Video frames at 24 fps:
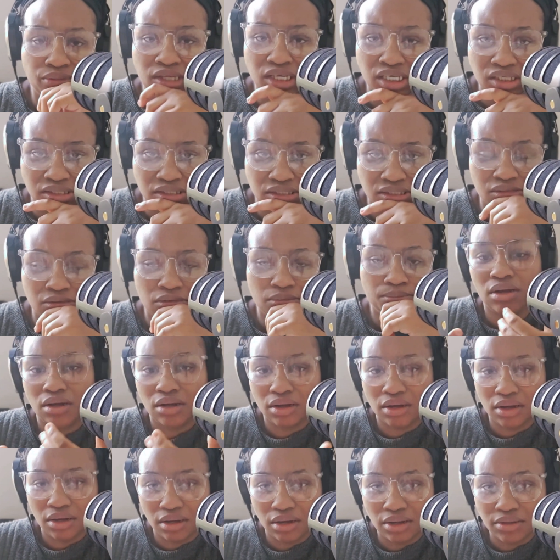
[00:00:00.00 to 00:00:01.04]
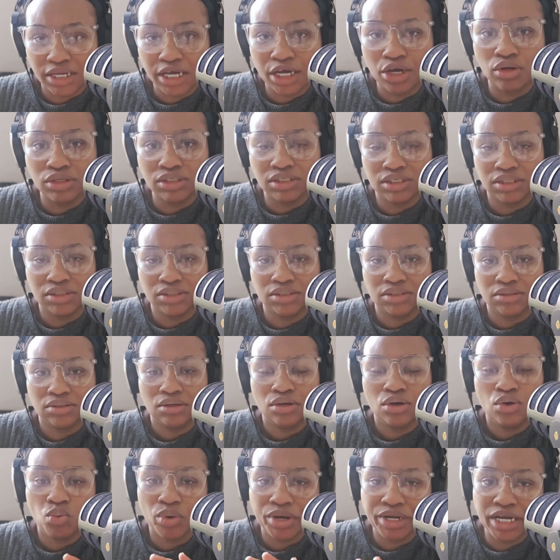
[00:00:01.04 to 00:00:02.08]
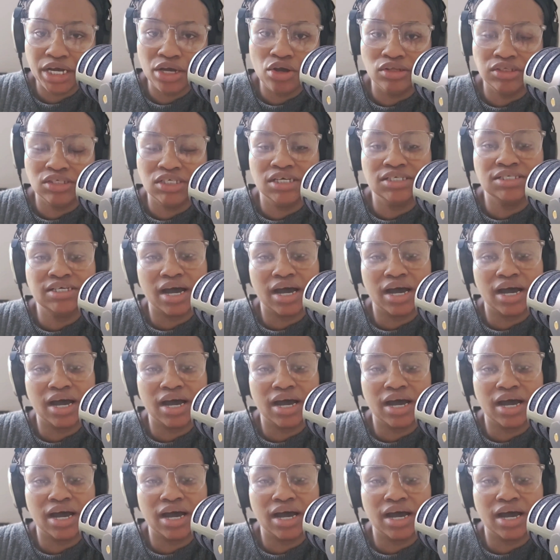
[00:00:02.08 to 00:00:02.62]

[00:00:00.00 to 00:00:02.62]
this. They got it. When they got it,